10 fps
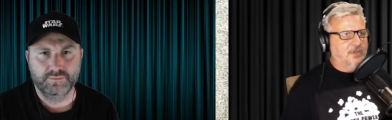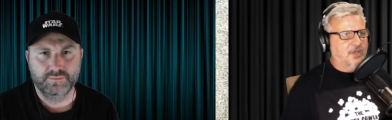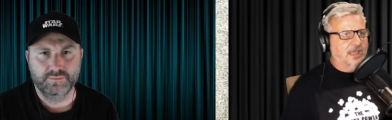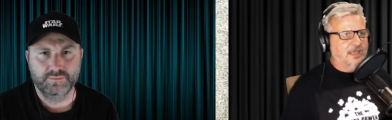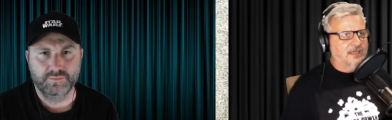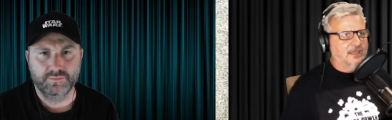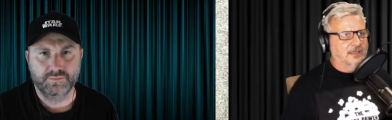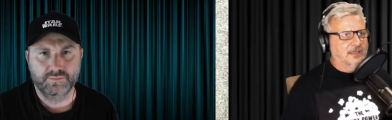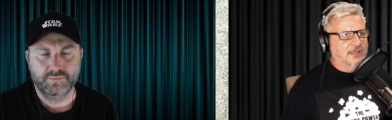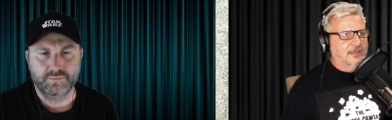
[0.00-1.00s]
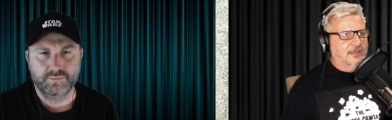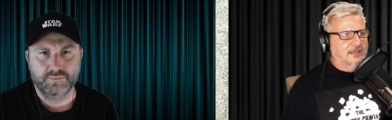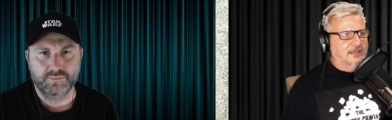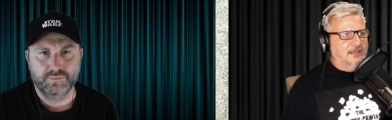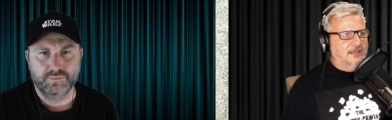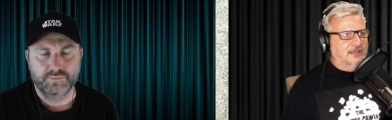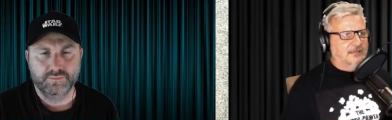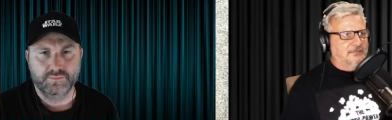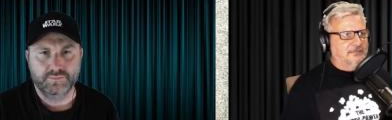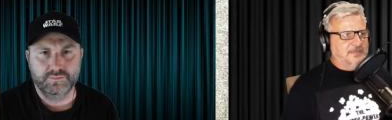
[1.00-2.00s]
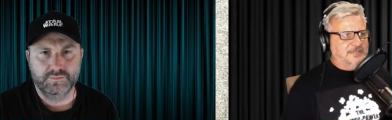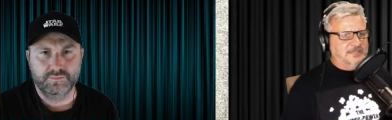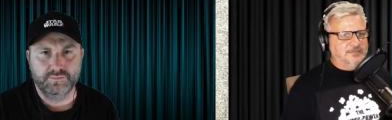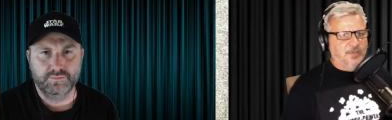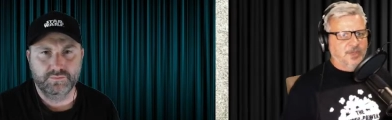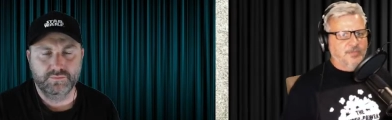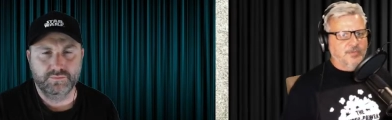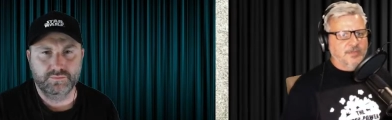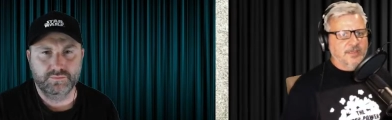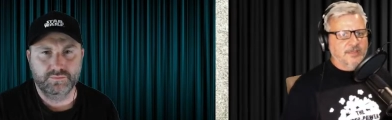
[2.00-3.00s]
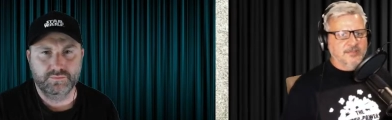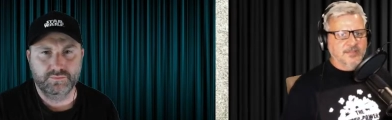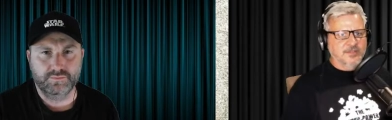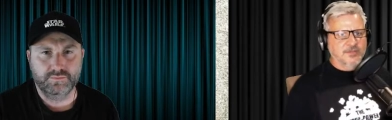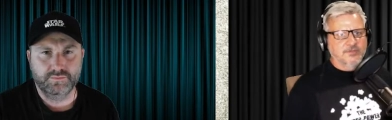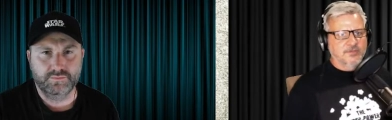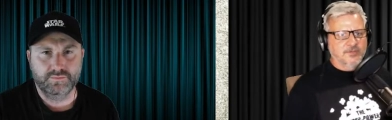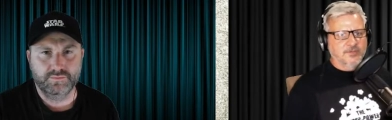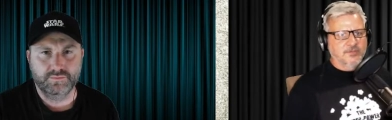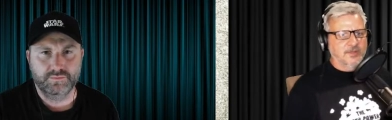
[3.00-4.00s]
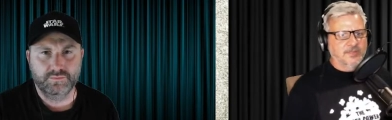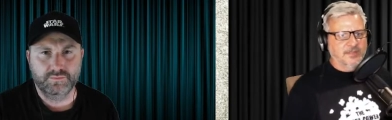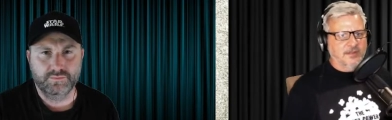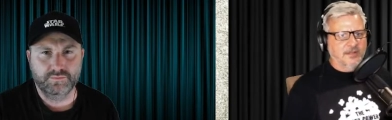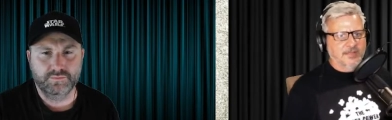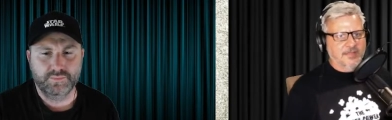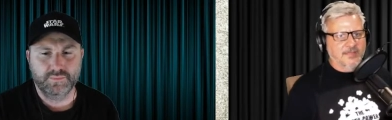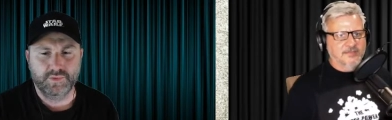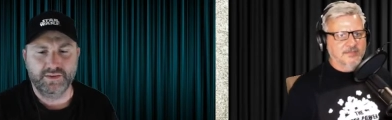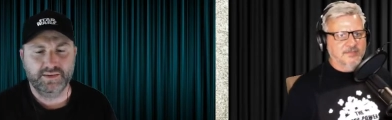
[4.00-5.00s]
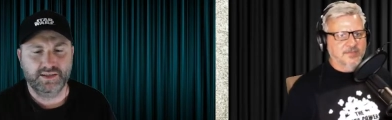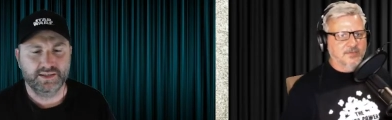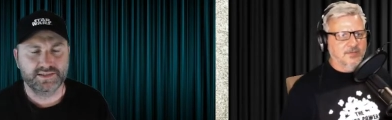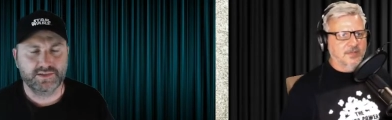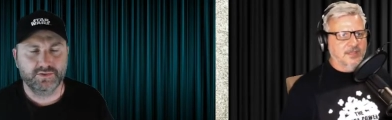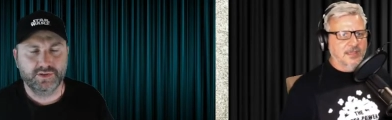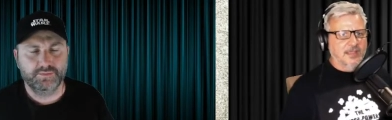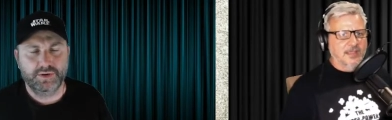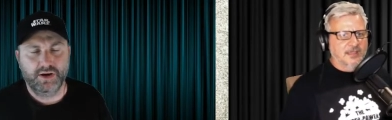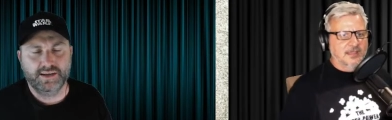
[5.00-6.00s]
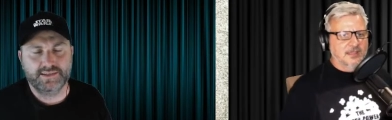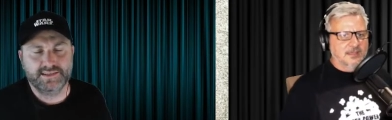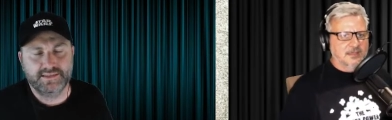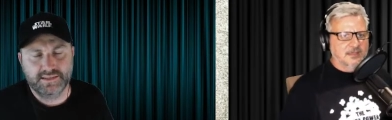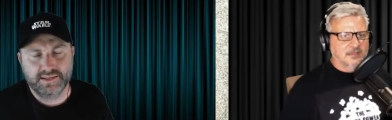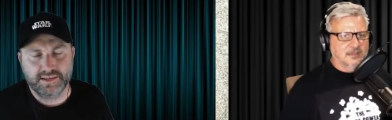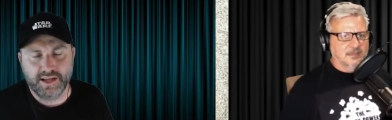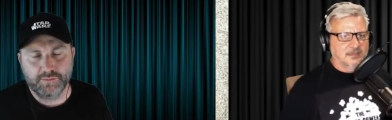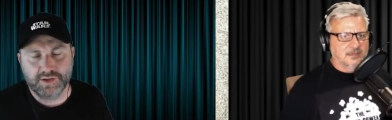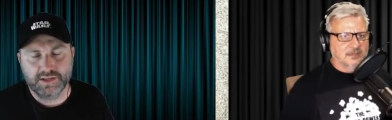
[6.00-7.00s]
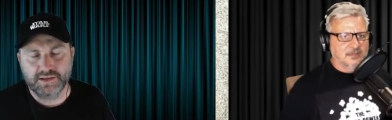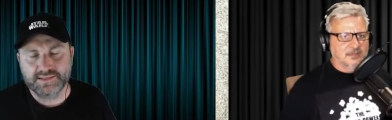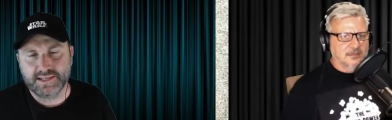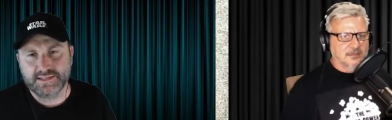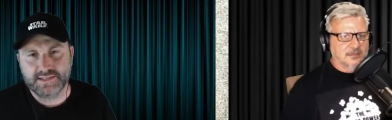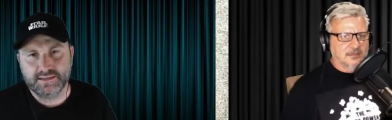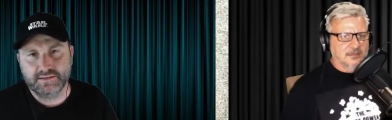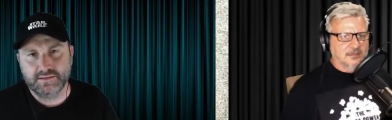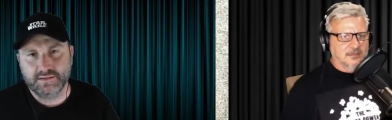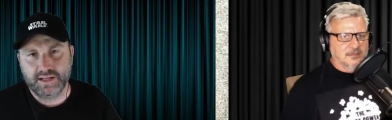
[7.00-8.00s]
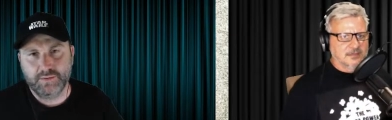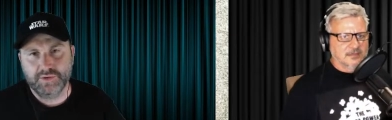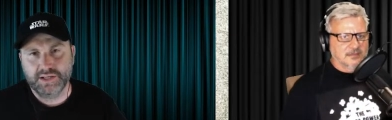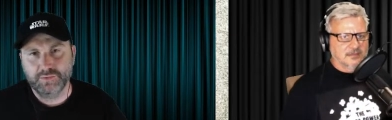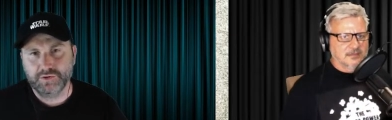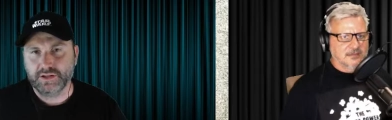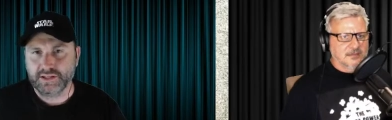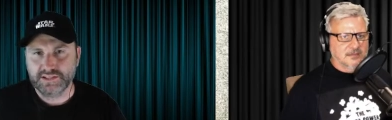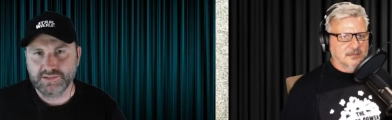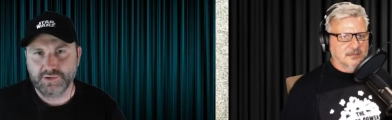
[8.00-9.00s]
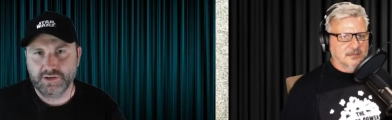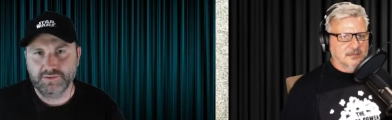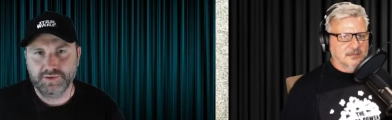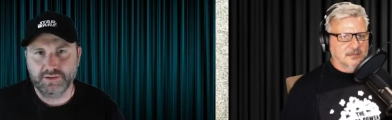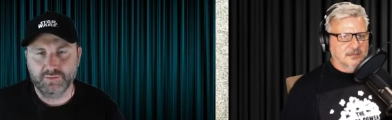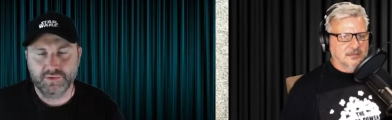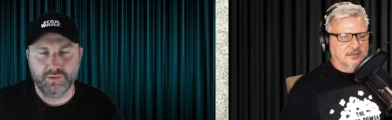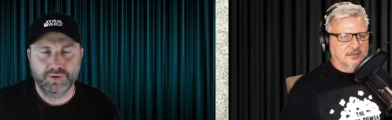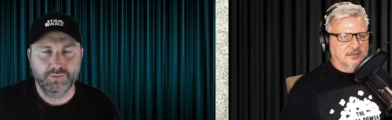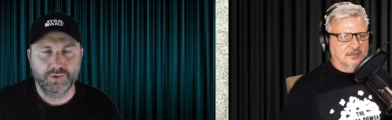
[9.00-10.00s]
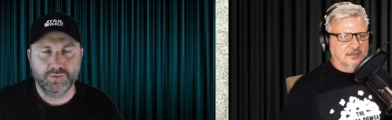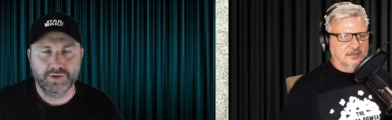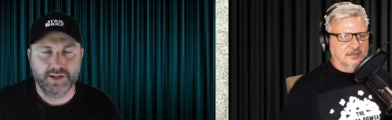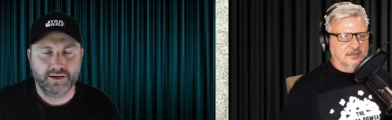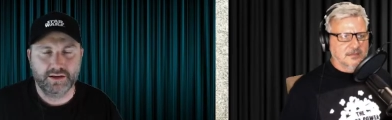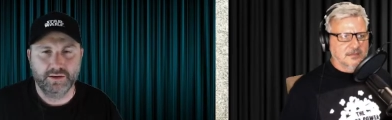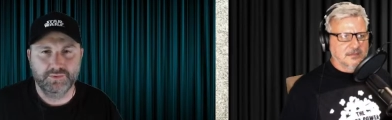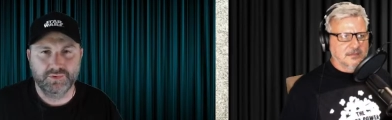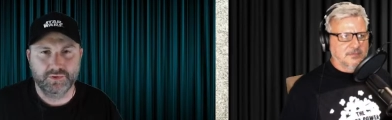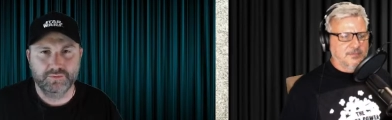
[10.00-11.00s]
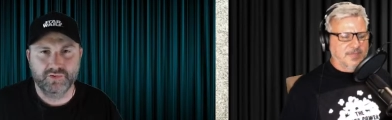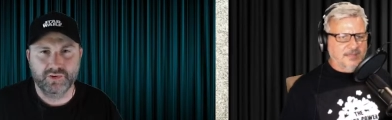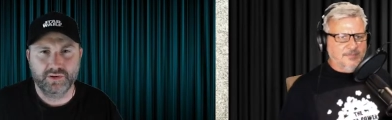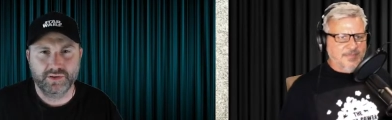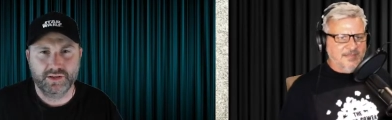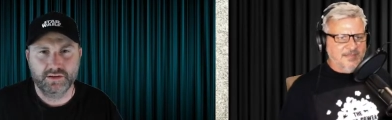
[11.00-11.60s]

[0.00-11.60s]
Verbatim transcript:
Speaker 1: like this is Boba against the universe or anything like that. I think it's all the
Speaker 2: Pike Syndicate coming in because they said how many were there? There's twelve, and there'll be more where that comes from. But, so I think.